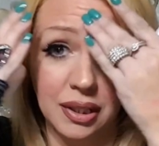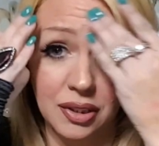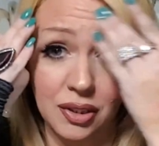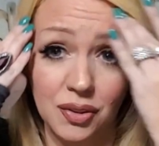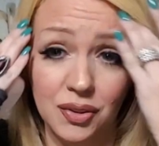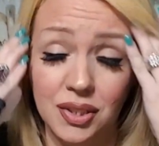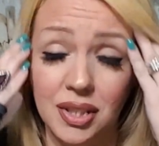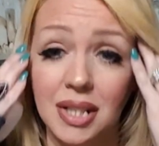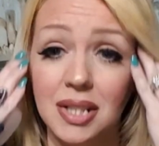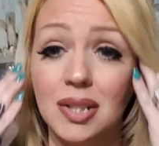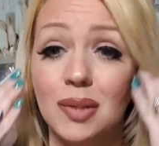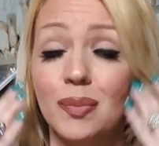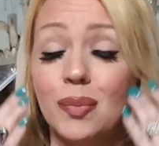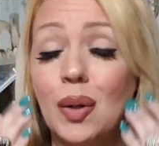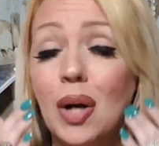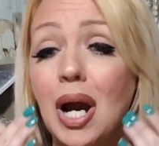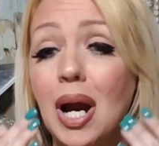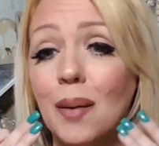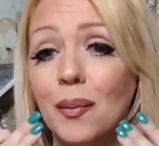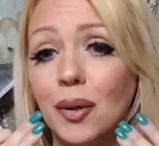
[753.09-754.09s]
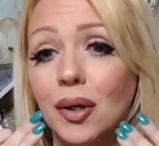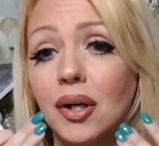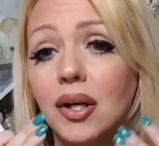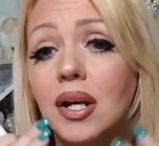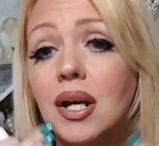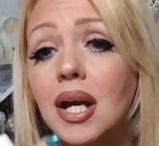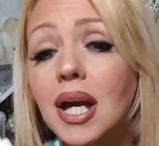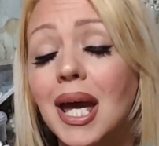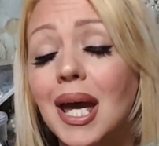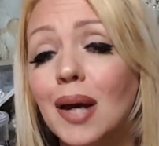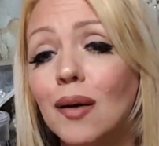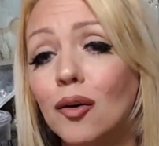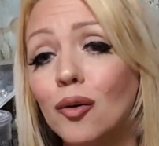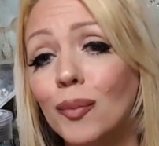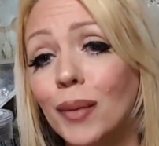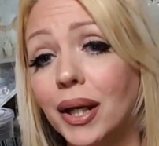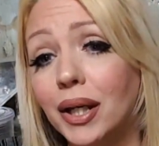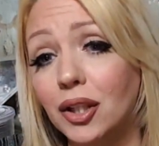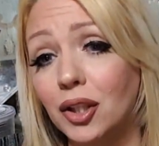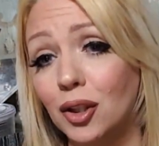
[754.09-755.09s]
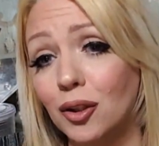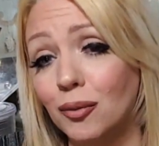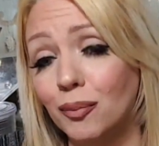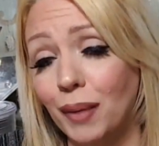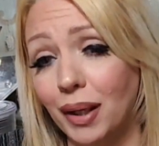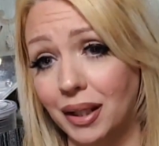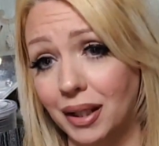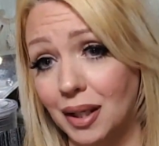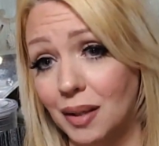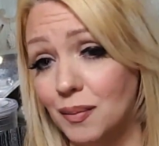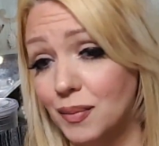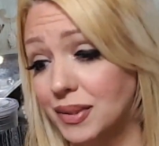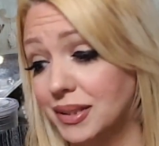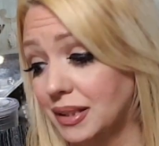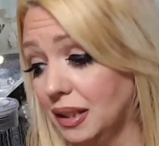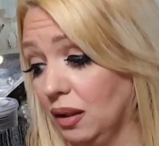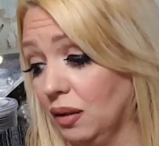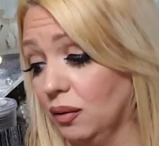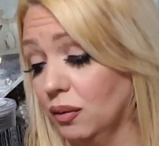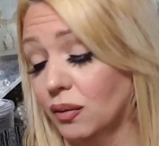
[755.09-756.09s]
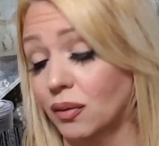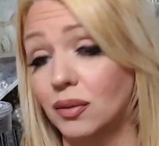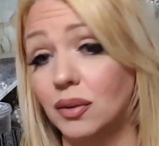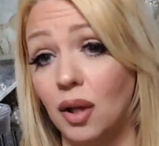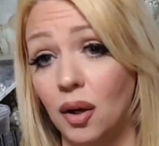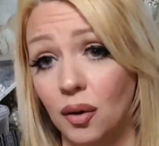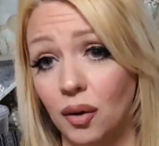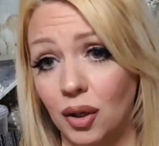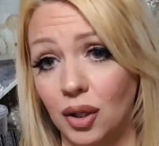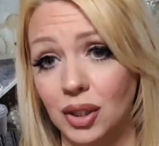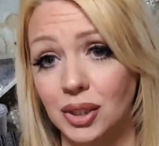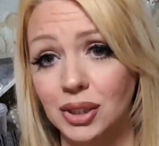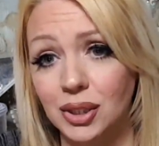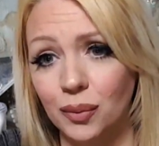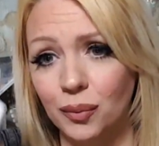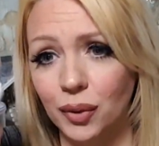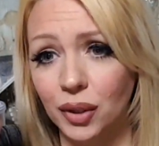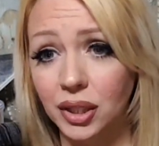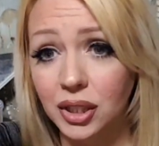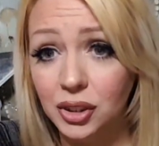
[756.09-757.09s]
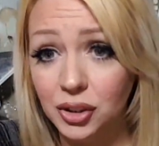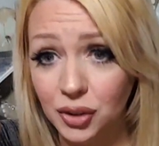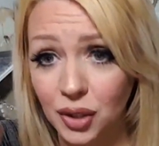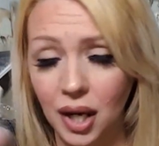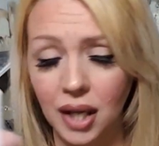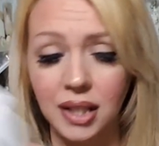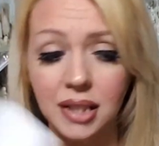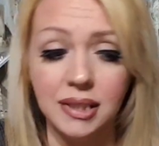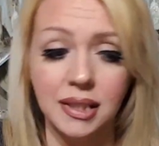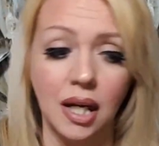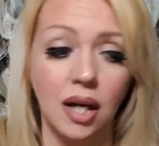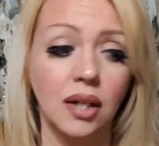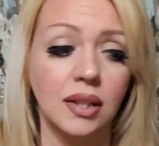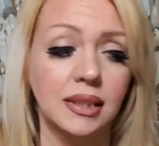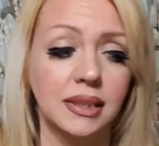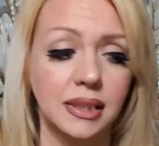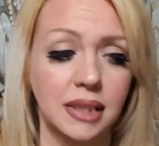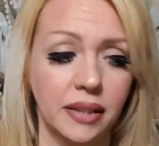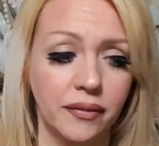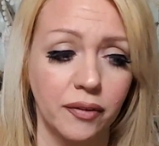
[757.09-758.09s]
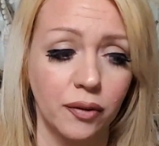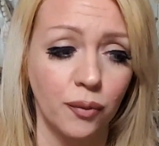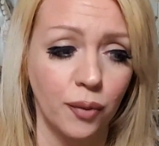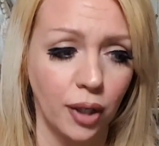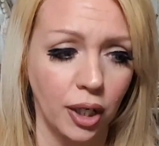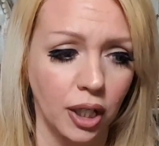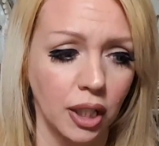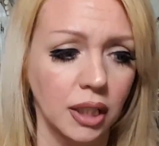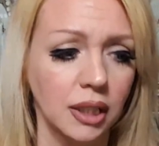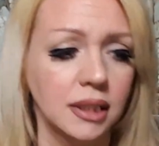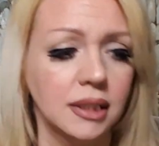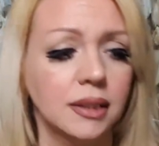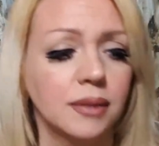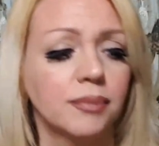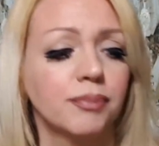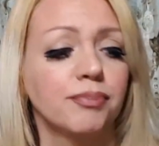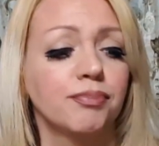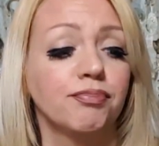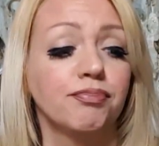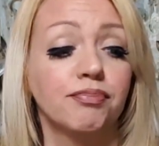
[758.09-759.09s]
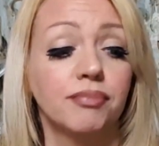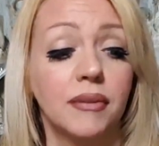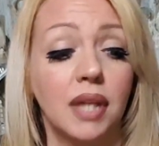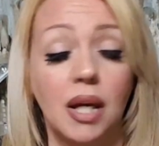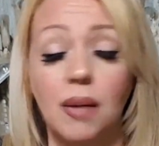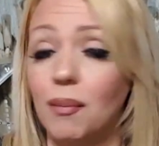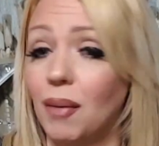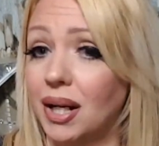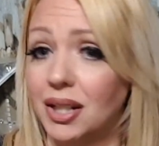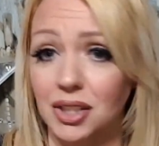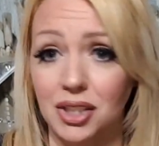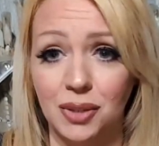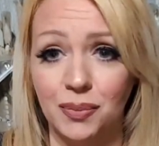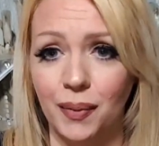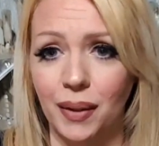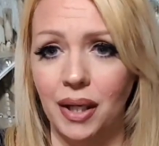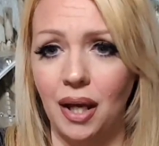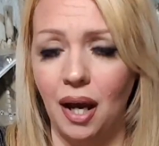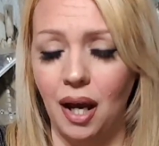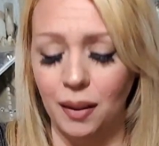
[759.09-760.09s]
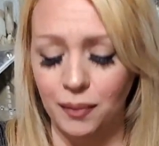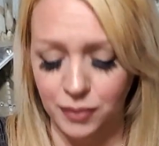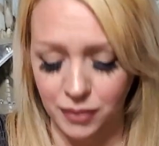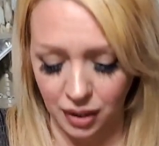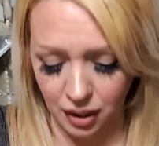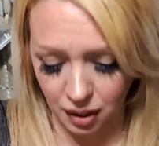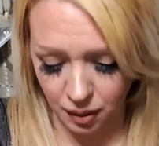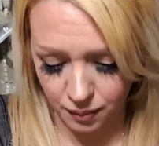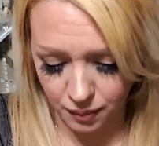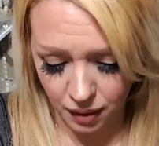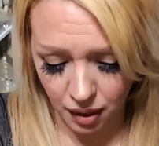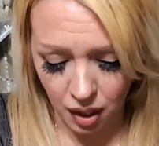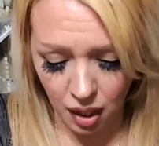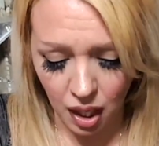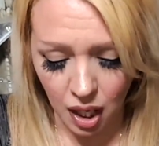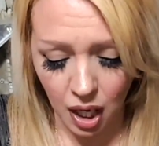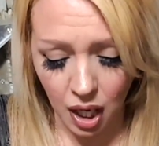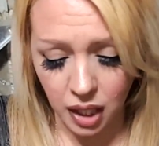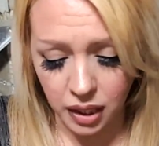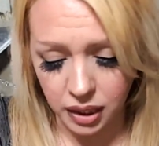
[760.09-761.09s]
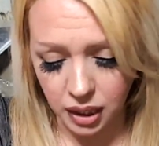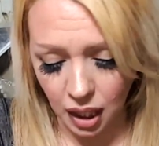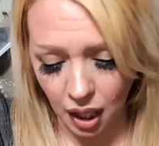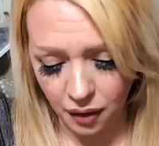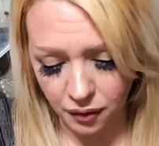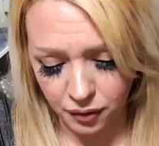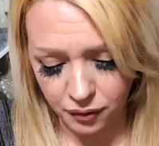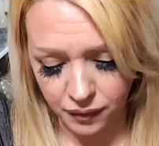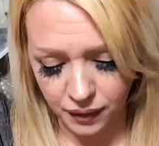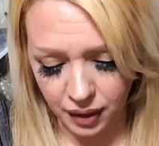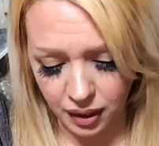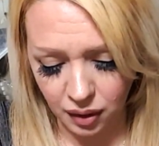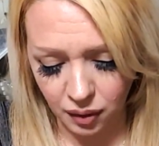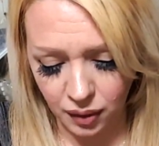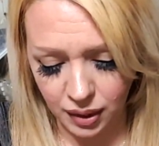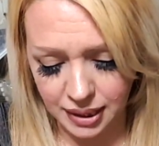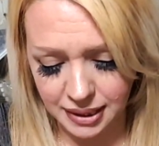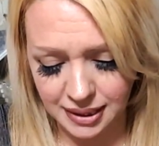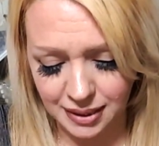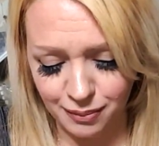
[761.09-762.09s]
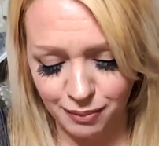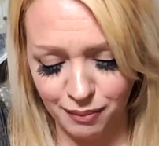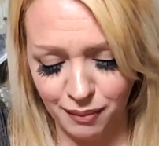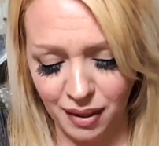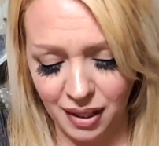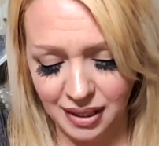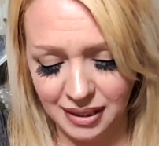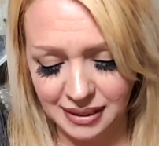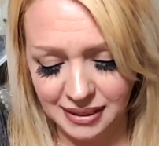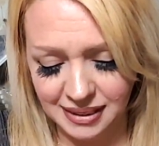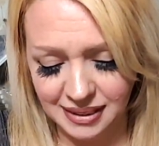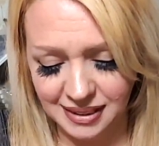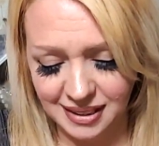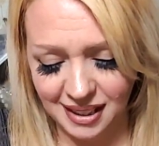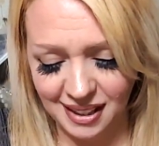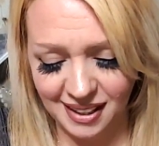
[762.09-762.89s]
and use it as a primer it will make your makeup stay longer so we're going to try this out and see if it works it might just be hyped up the other thing is Monistat